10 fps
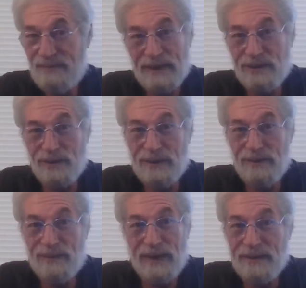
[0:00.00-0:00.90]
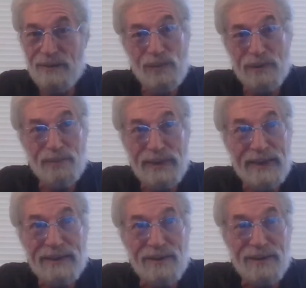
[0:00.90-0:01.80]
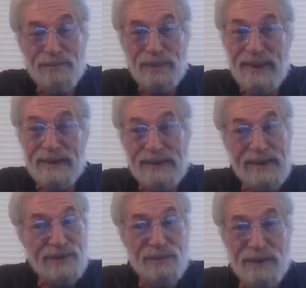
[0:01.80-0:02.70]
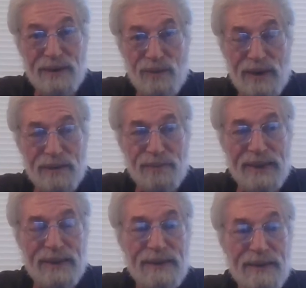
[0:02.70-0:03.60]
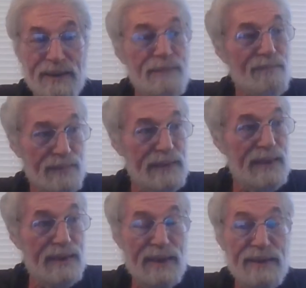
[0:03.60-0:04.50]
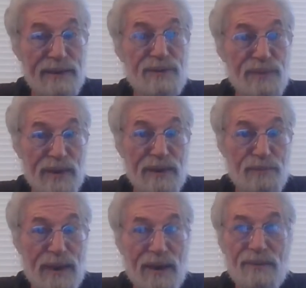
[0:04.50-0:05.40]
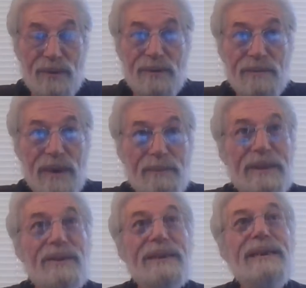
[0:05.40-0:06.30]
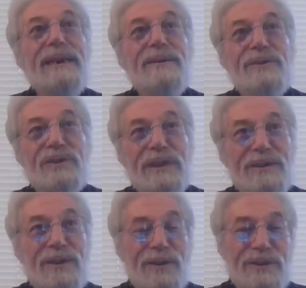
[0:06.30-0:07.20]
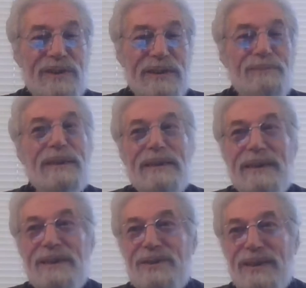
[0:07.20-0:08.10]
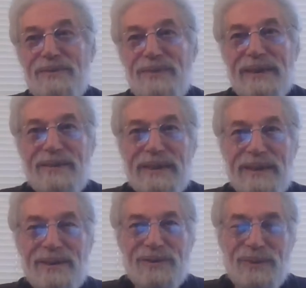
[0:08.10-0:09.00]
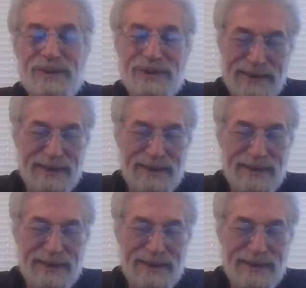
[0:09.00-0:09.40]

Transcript: It's only found in one plant on the planet, and that's the marijuana plant. Yeah, and it's very powerful. I mean, look at now, they're selling all the CBD stuff and everything else, which